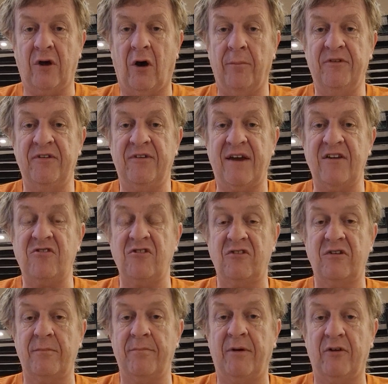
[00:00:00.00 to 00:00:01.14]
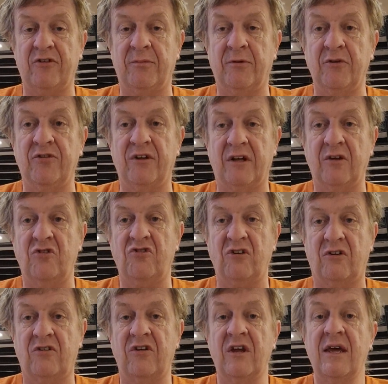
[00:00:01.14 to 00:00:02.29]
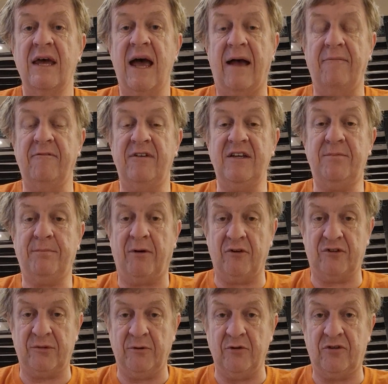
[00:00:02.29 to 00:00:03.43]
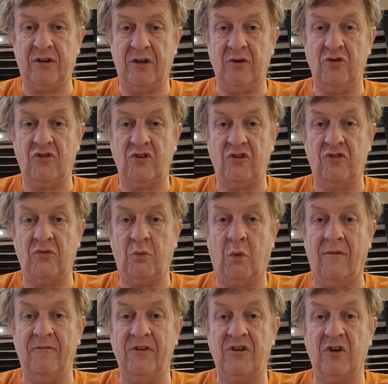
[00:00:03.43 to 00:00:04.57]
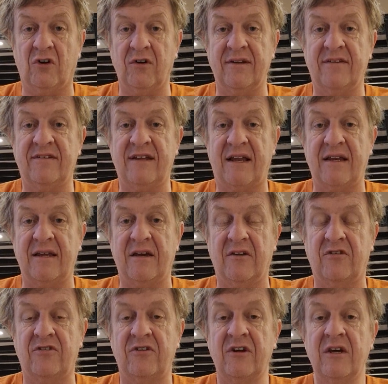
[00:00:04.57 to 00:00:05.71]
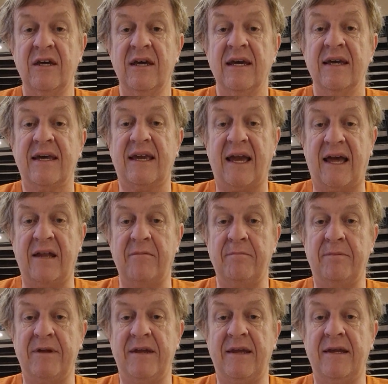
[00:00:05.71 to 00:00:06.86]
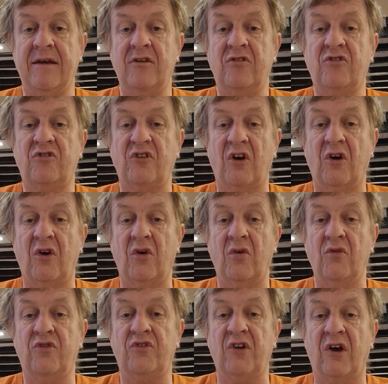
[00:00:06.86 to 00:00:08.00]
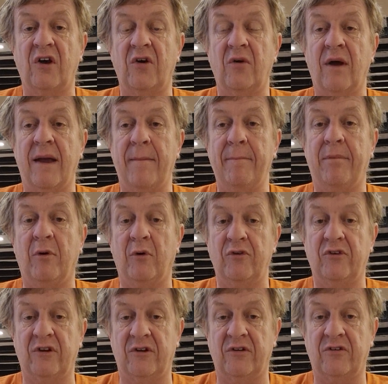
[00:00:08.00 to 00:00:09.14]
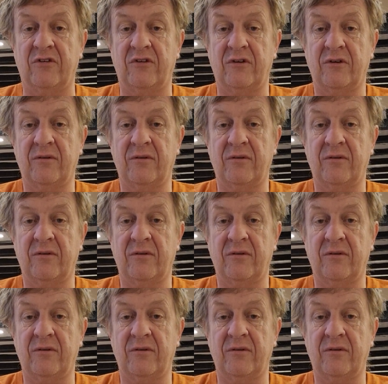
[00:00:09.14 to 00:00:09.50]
observations and possible solutions. And these possible solutions, what the dog is telling us, can be so important.